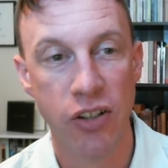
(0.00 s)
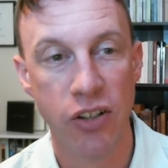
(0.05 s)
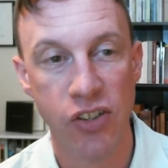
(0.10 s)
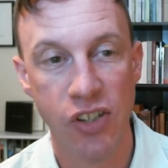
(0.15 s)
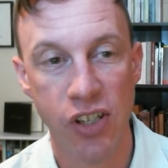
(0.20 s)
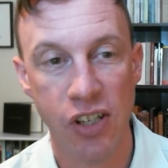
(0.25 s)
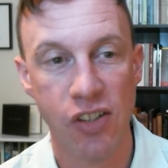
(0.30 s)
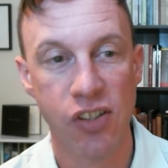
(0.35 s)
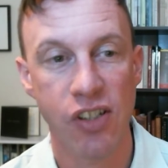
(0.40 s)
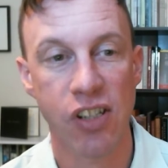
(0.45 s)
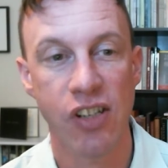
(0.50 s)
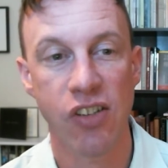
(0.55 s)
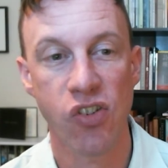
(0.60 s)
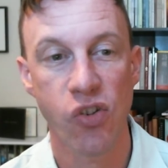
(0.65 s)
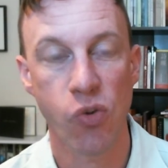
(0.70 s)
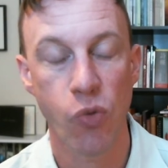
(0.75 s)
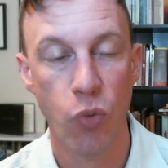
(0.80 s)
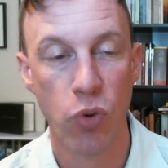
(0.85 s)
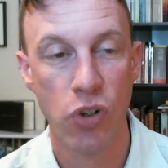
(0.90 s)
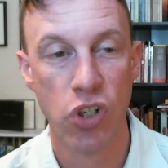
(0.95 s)

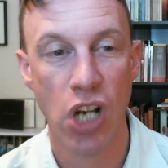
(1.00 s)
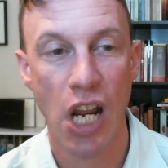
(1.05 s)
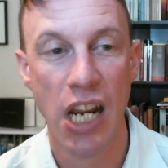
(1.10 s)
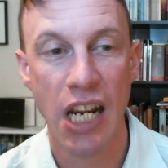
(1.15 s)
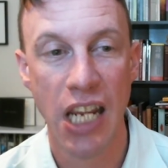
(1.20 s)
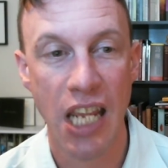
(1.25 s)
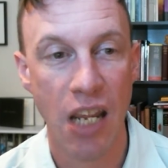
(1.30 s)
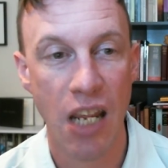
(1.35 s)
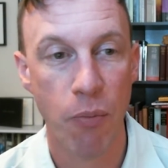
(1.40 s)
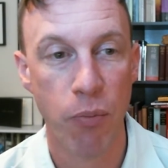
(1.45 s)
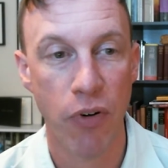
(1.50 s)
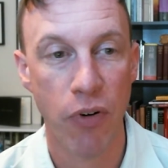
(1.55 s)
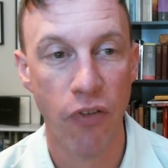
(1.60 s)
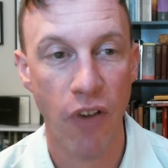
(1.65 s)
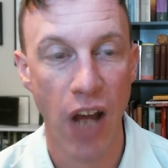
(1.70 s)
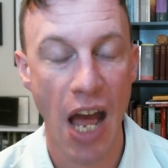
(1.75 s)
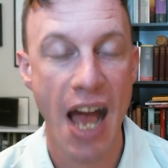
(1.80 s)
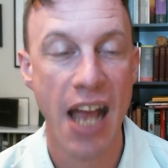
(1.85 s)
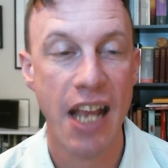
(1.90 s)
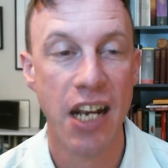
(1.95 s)
assistance, which I can't
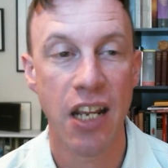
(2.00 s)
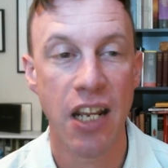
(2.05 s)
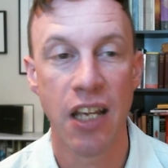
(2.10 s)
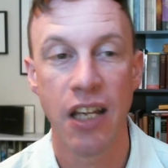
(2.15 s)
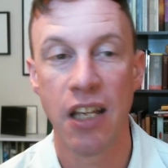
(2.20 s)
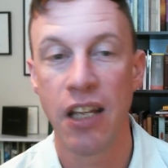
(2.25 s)
provide.